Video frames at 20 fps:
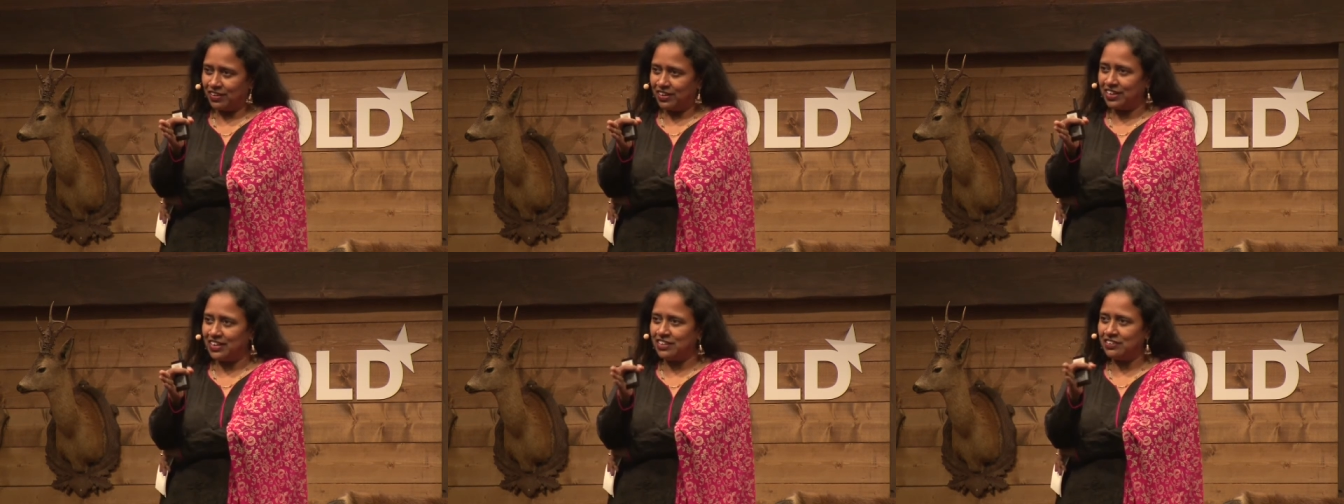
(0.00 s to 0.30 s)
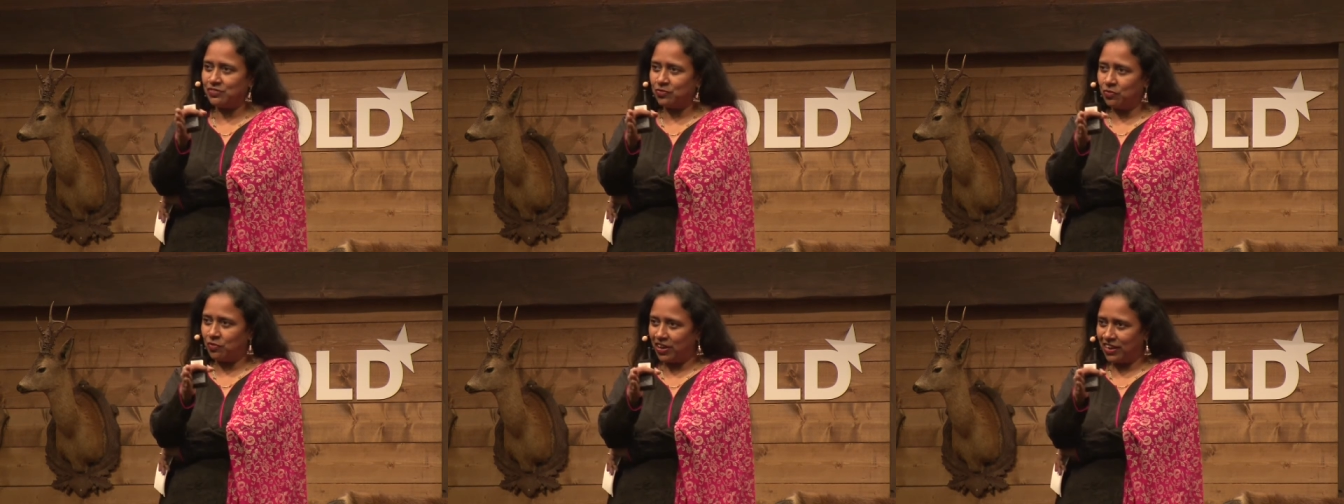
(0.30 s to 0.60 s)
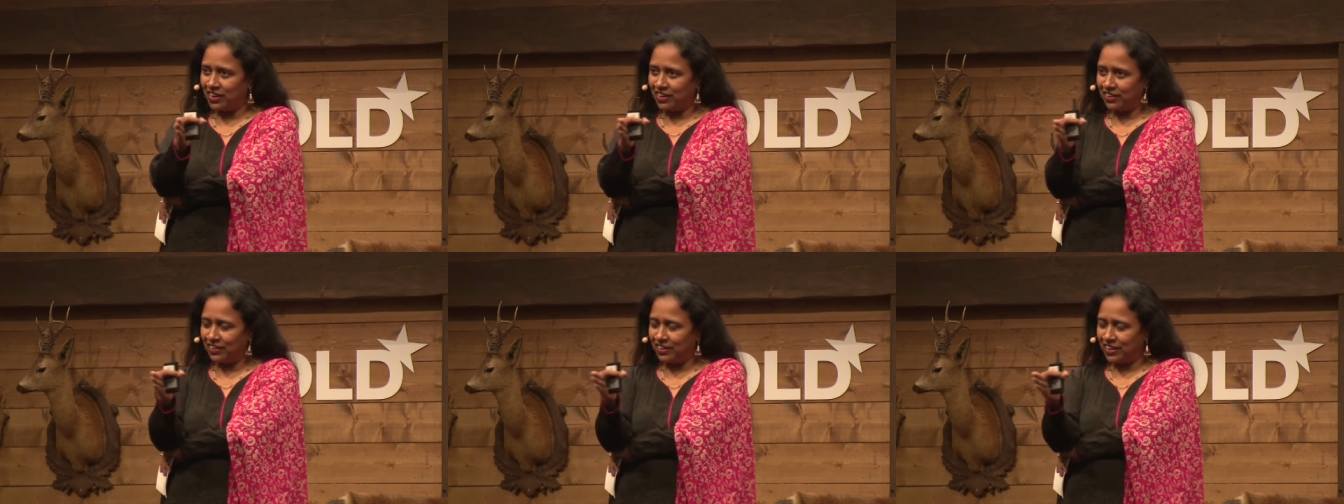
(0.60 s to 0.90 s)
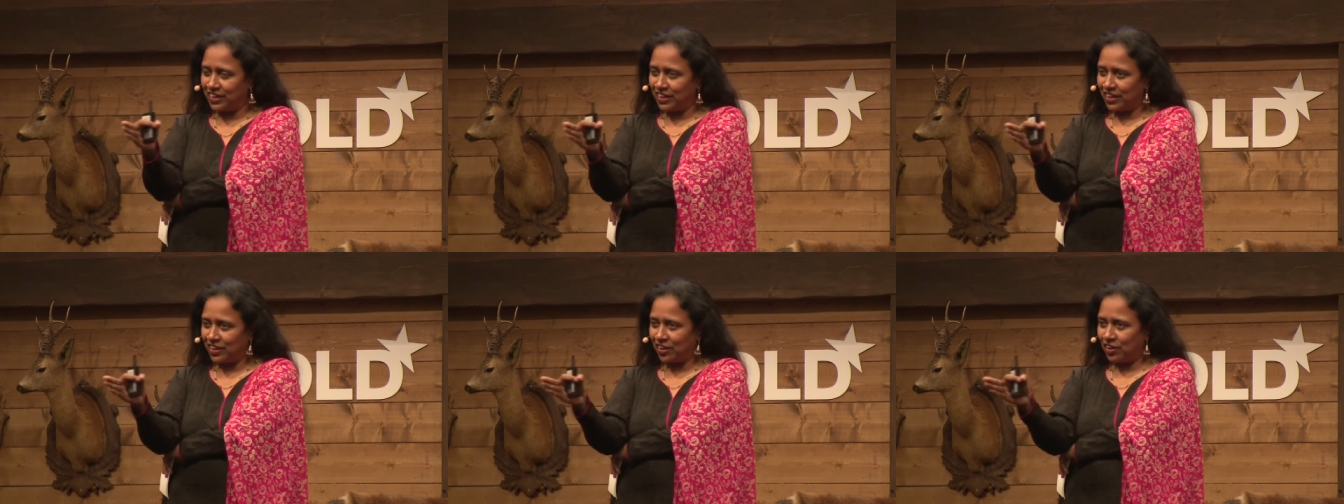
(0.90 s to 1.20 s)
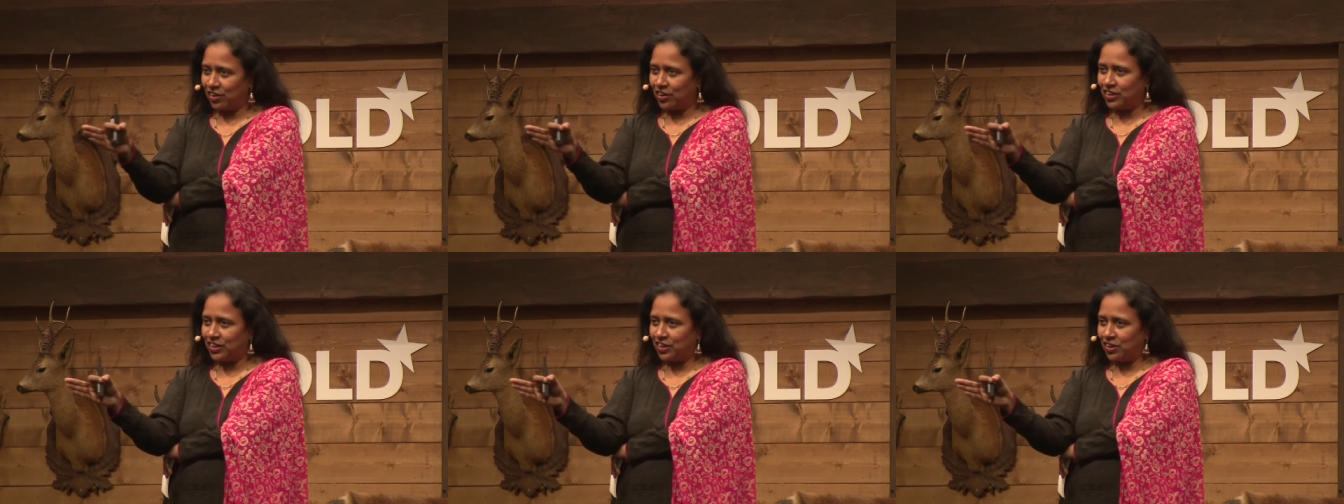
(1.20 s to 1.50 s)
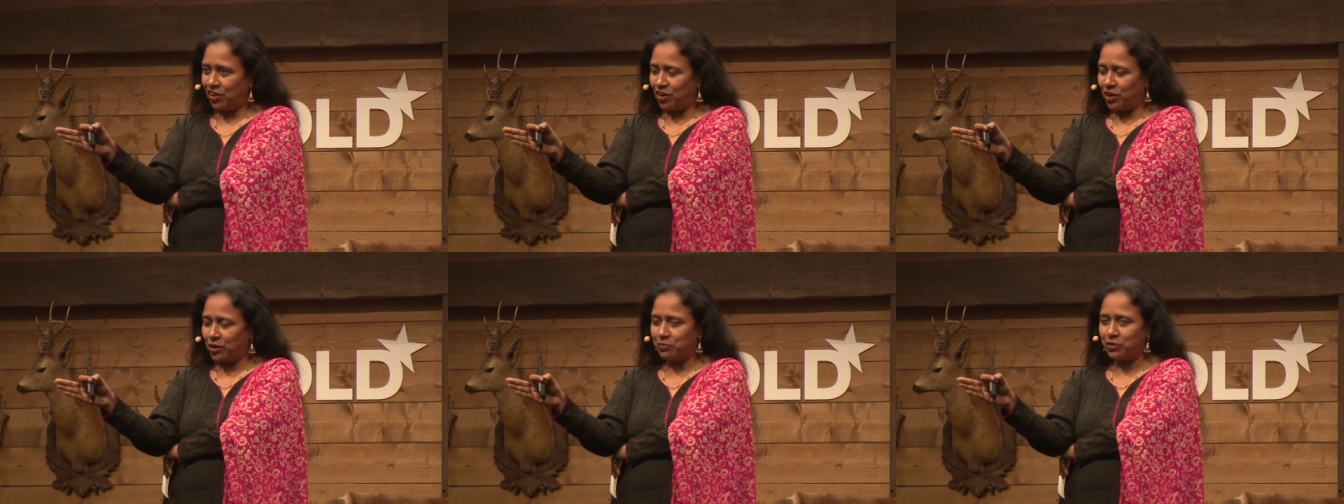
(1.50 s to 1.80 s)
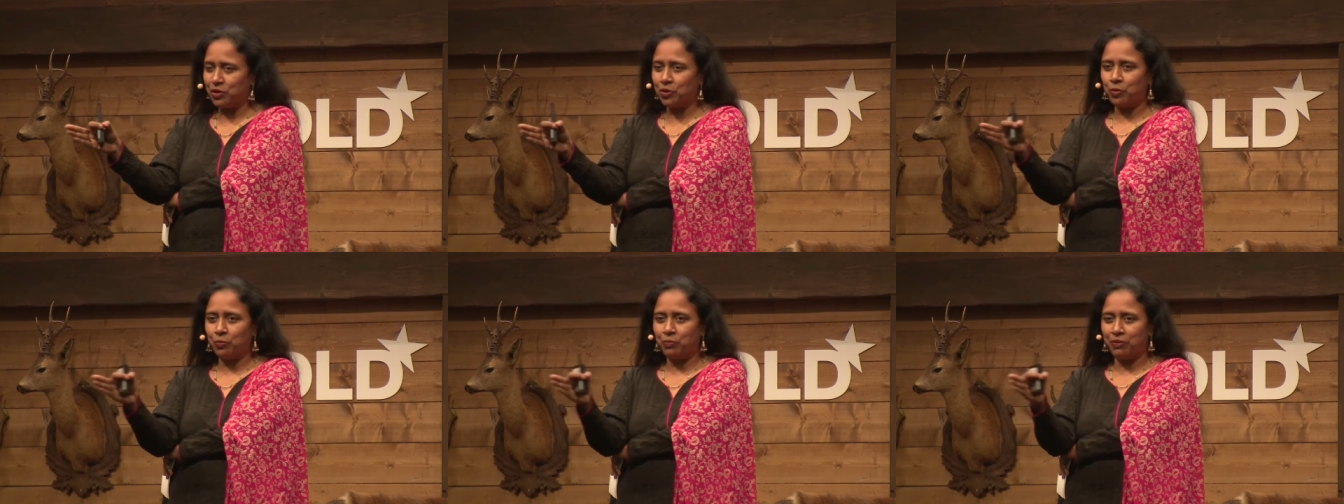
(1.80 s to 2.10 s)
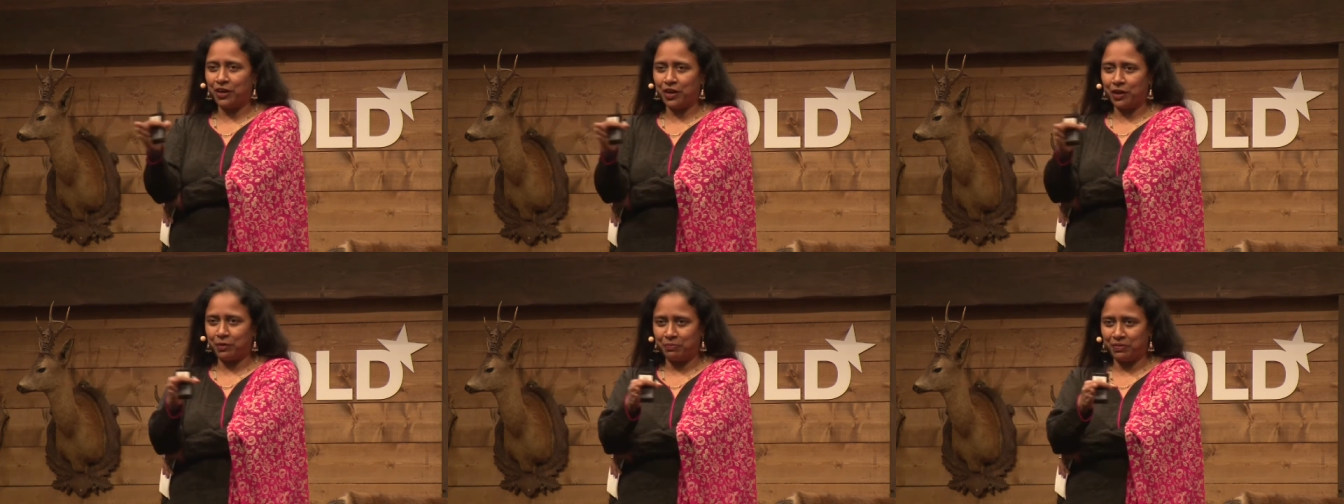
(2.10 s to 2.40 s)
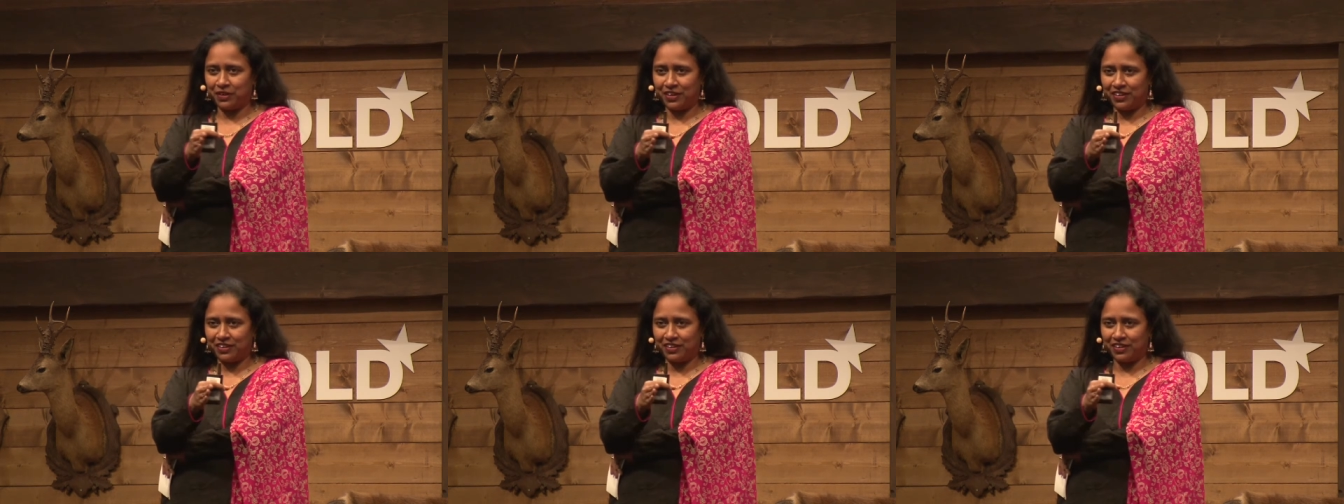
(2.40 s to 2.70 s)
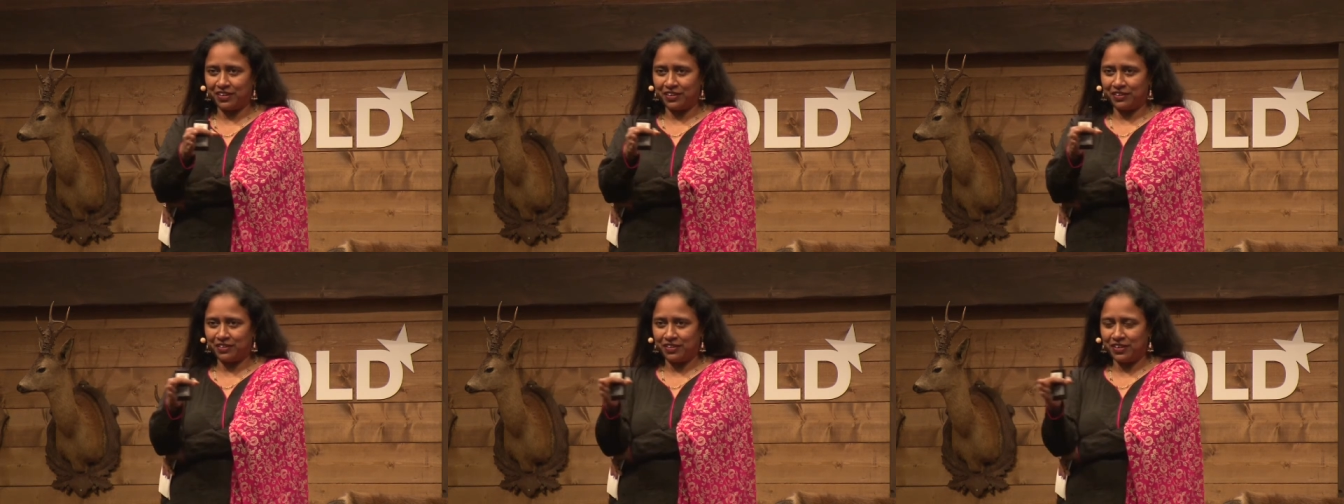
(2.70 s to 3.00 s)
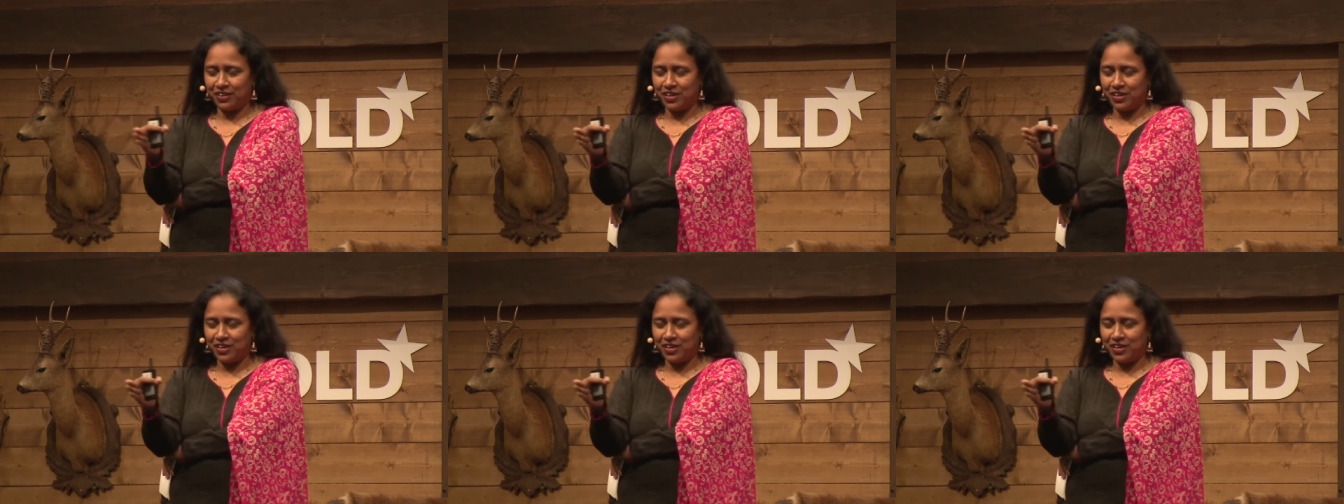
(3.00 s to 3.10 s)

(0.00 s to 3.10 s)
is when the eco economy opened up in India.